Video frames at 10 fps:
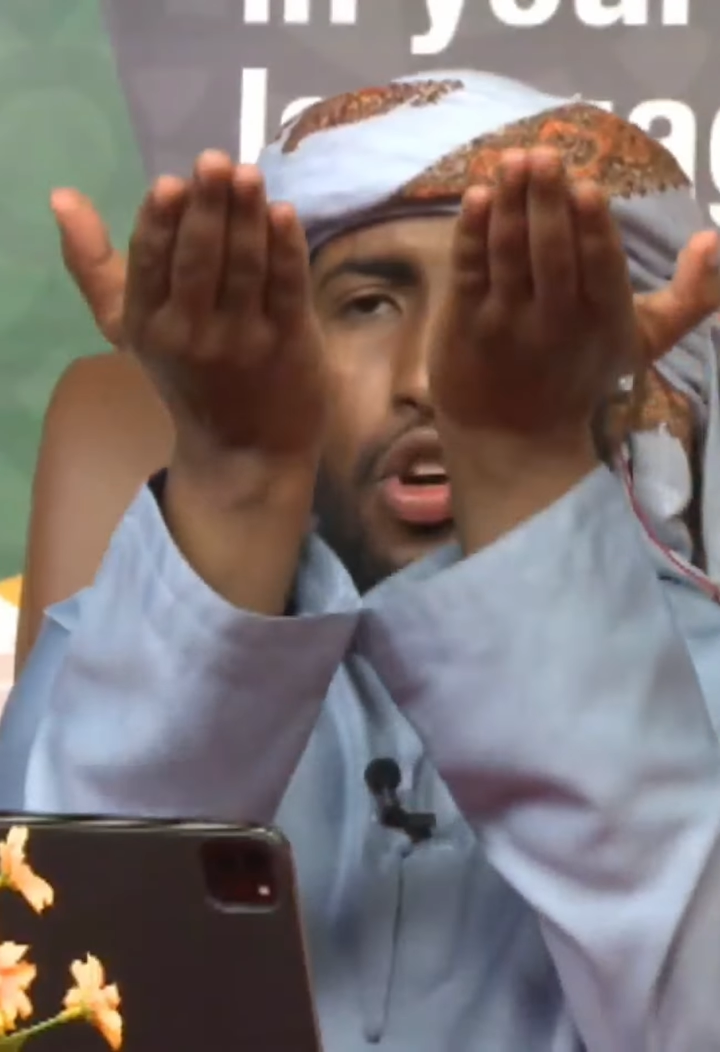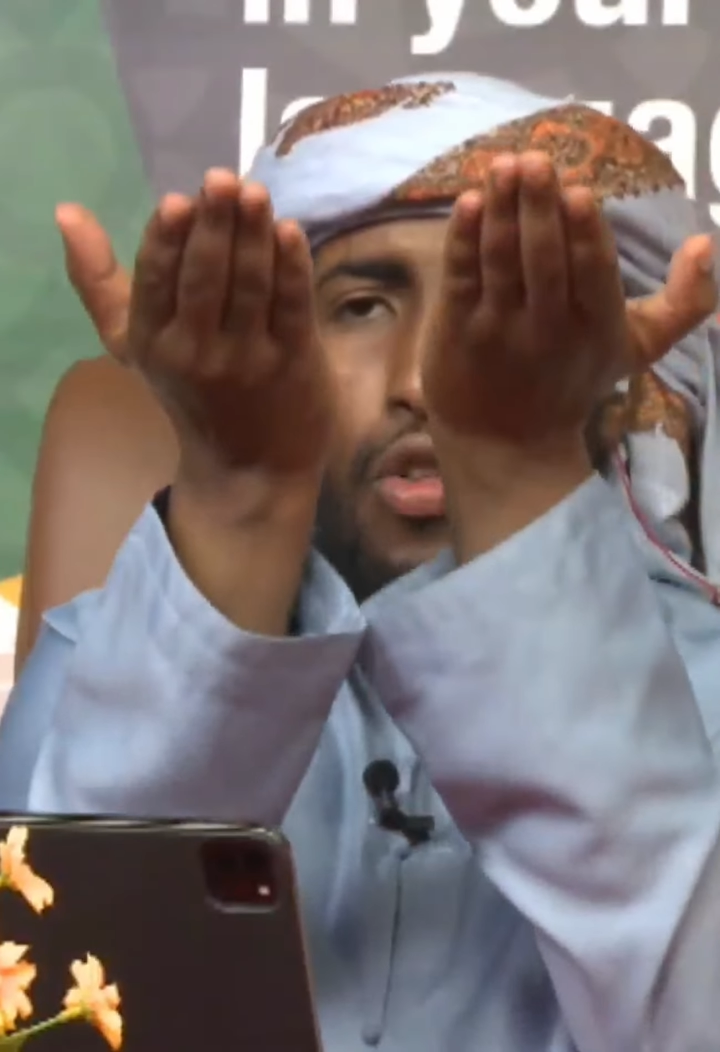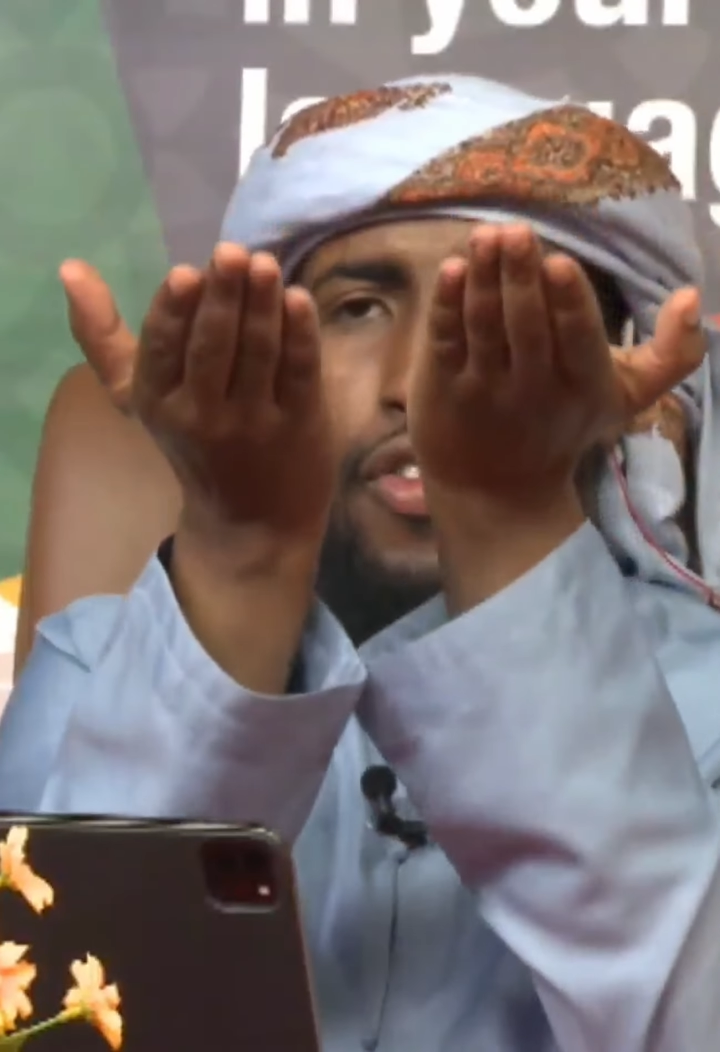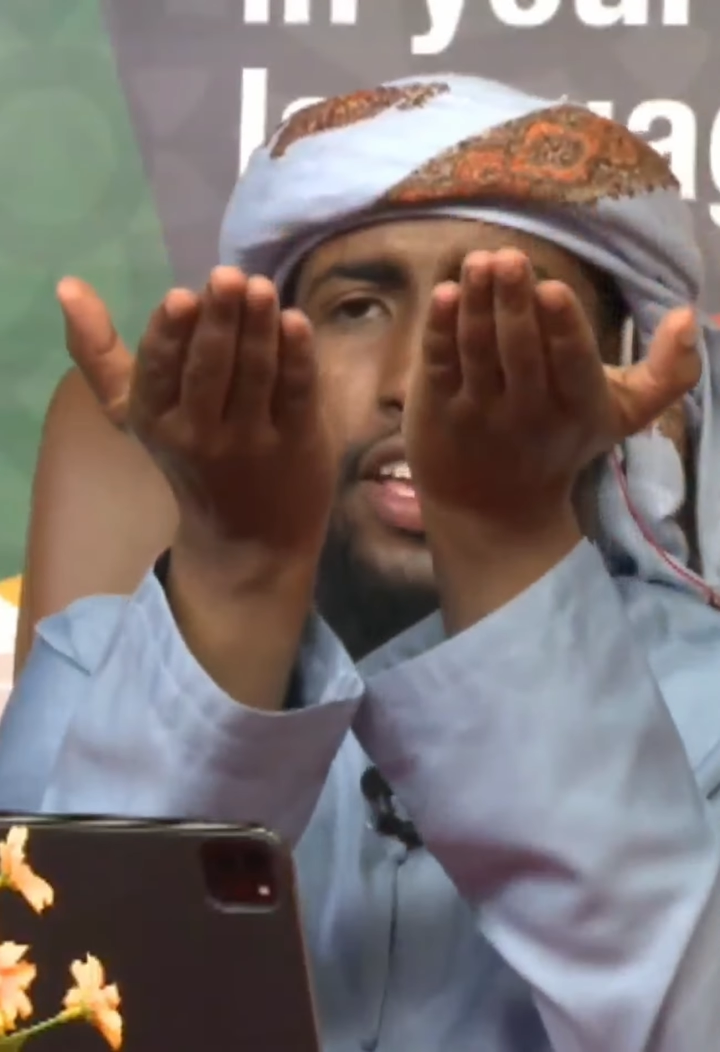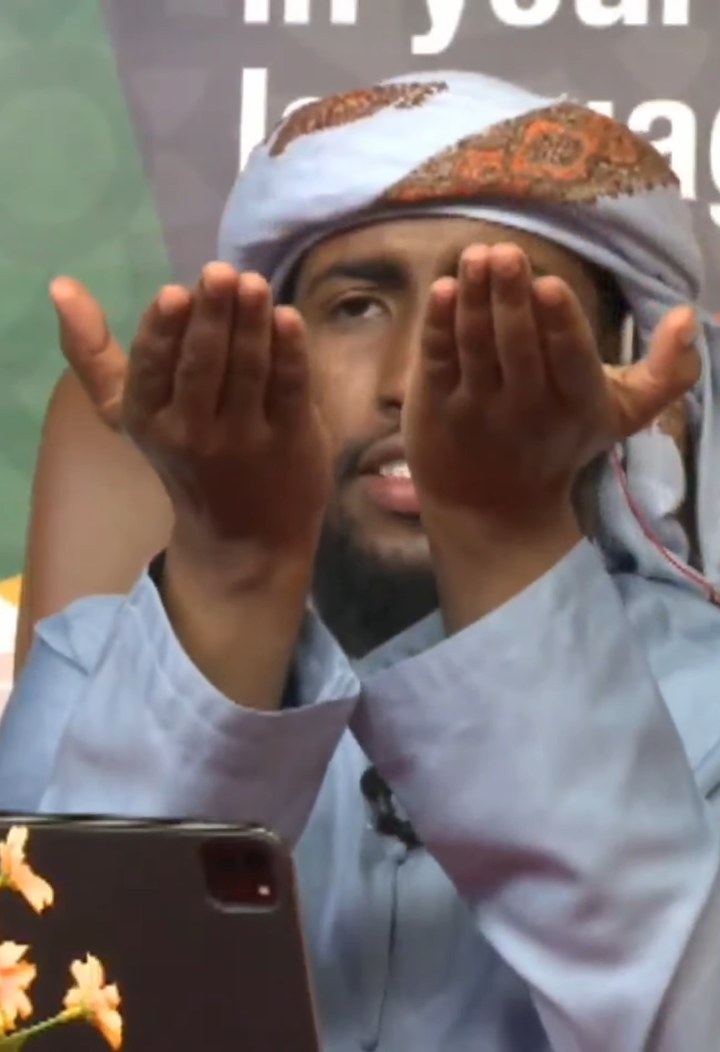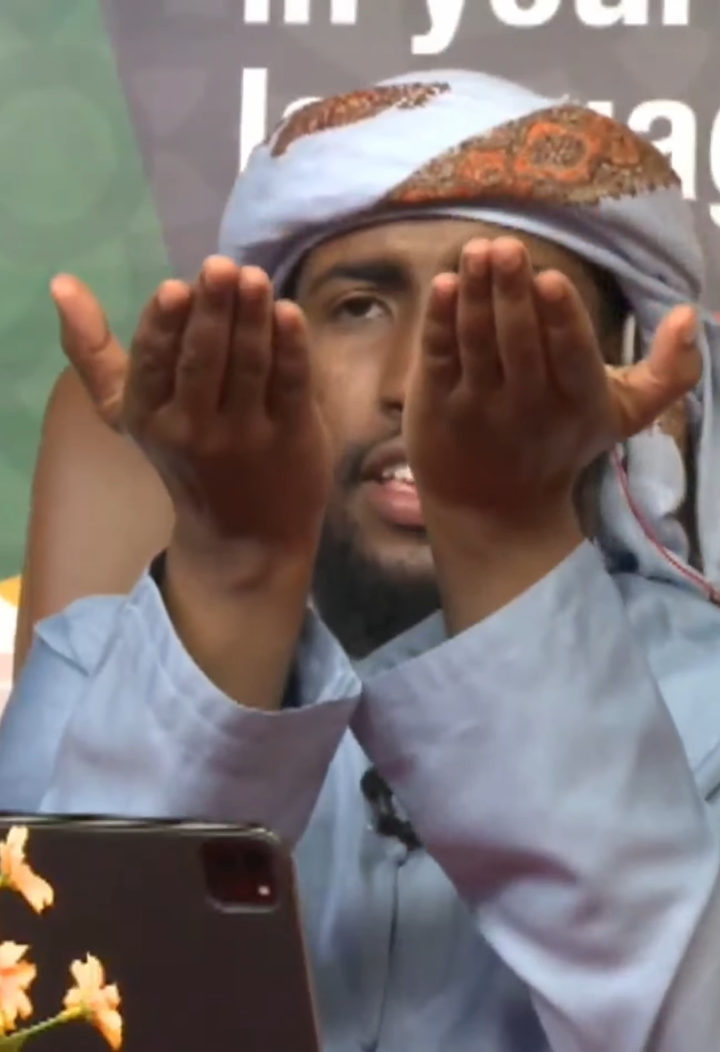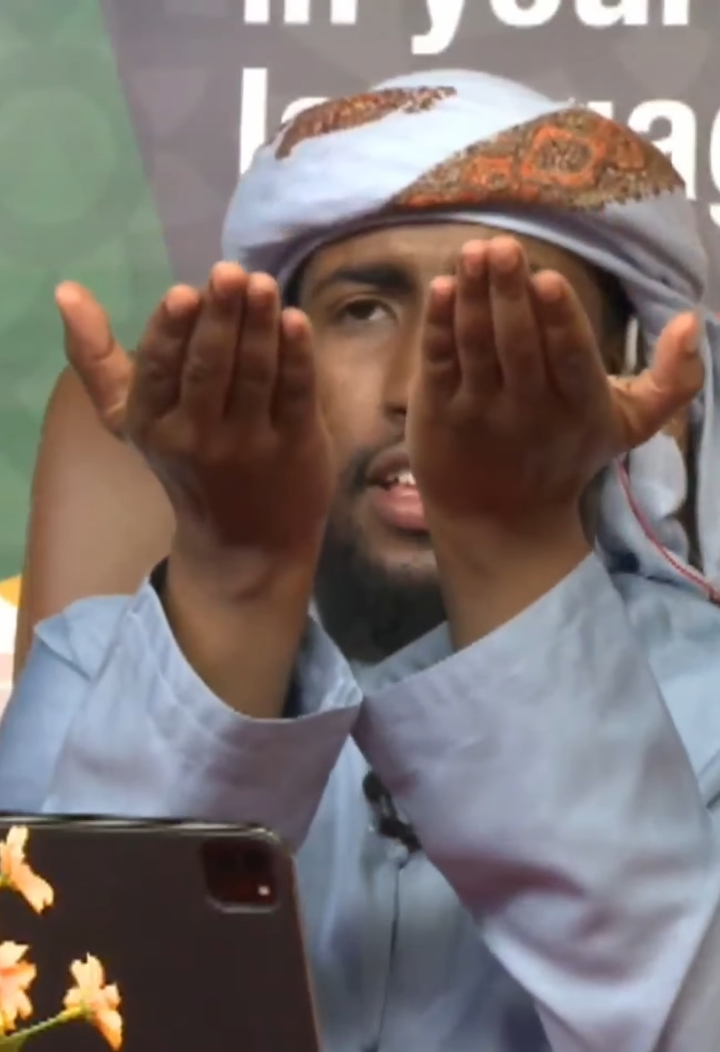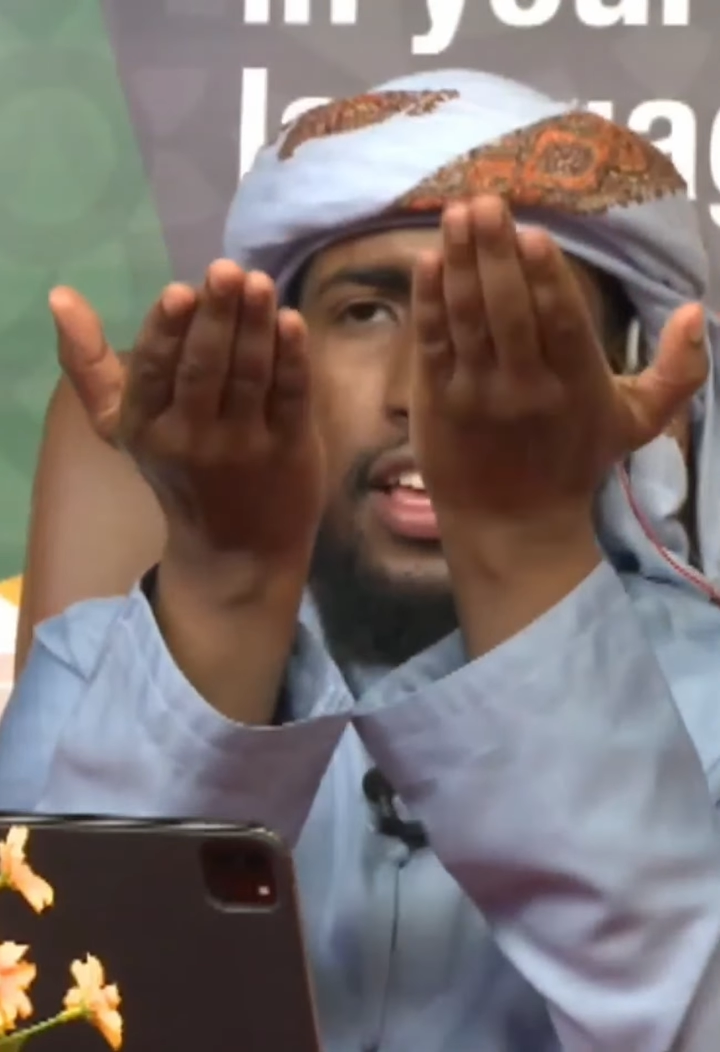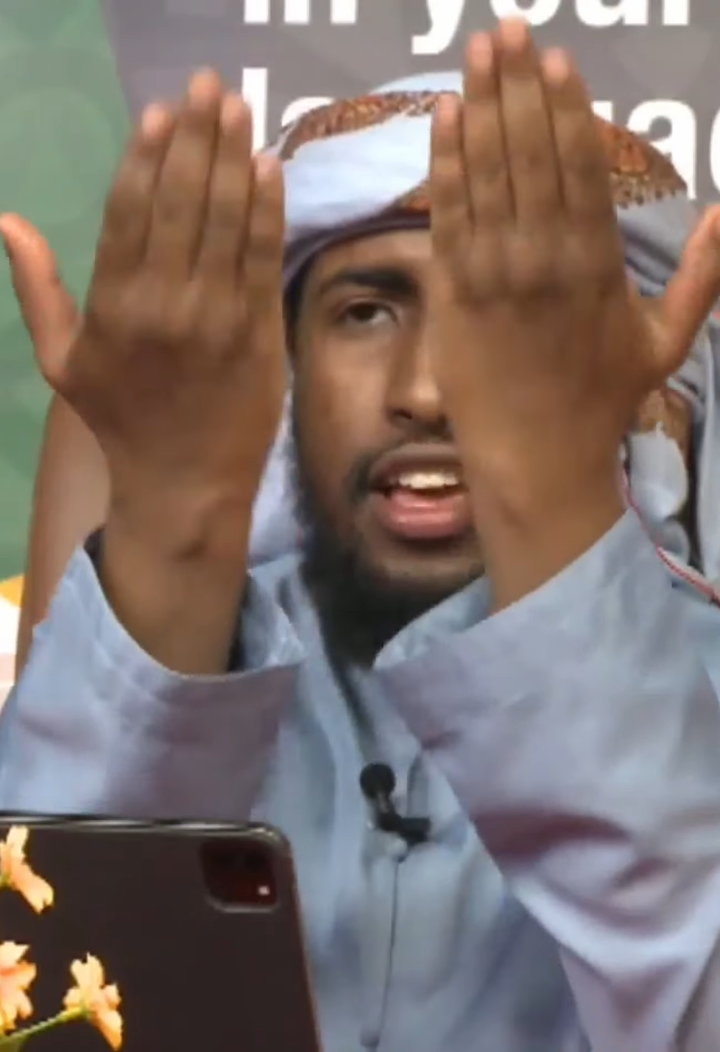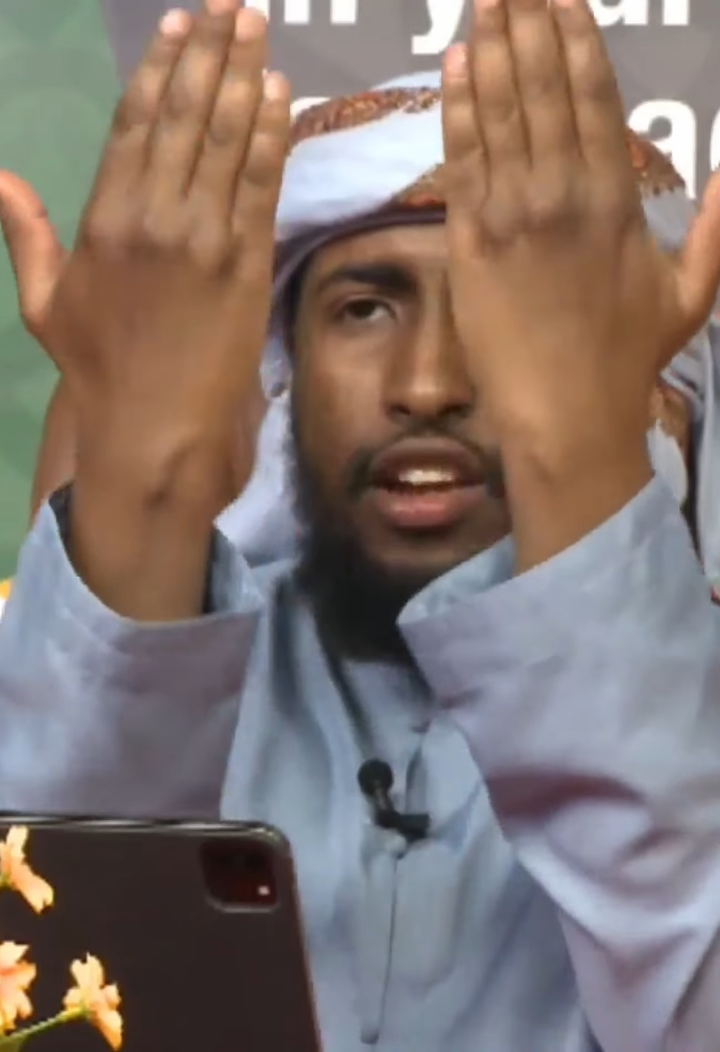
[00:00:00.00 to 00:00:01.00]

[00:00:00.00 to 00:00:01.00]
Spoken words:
go facing,